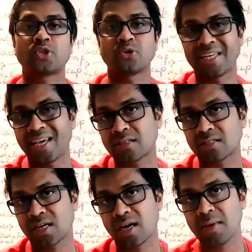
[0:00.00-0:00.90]
So take
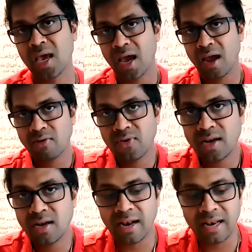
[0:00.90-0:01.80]
the time and
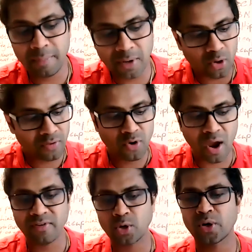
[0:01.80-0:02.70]
read it. And let me know if you
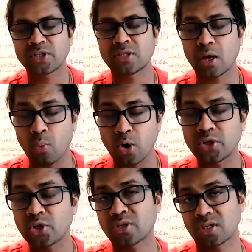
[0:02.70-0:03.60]
have any questions. I
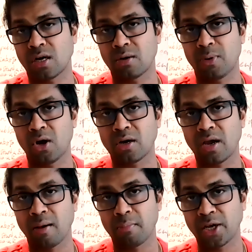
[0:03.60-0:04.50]
want you to start a
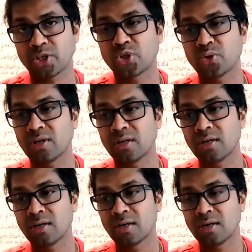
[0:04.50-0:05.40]
blog and make sure
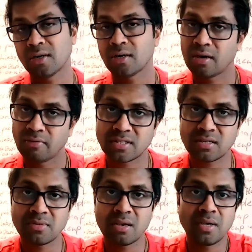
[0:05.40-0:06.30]
you
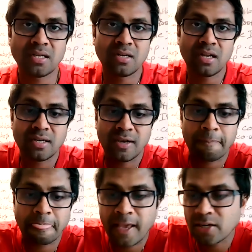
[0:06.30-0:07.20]
someday meet in India.
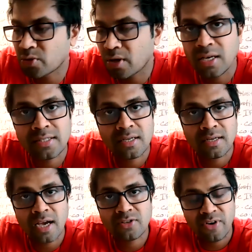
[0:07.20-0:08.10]
Thanks for
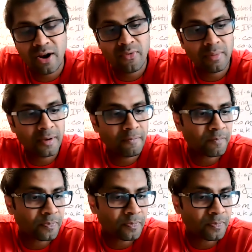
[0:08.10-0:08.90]
listening, guys. Fernand Raymond.